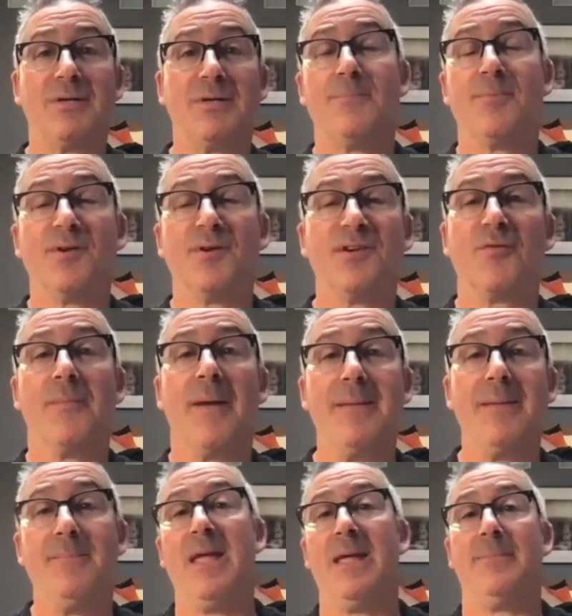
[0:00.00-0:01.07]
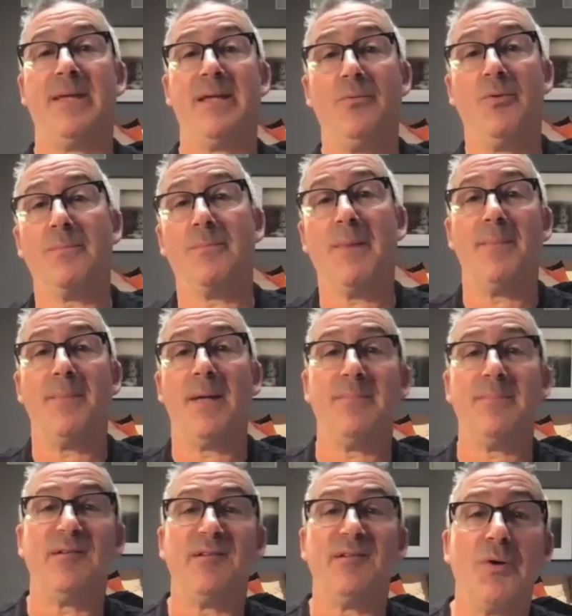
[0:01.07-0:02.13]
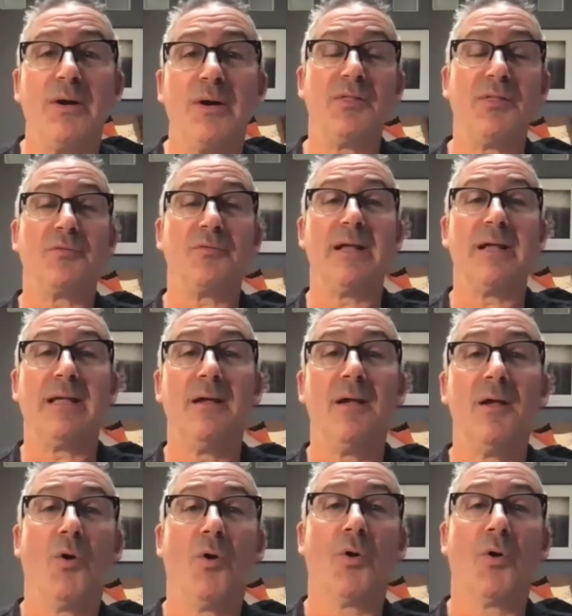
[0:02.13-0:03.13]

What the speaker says: diapers for my baby when my baby's 23,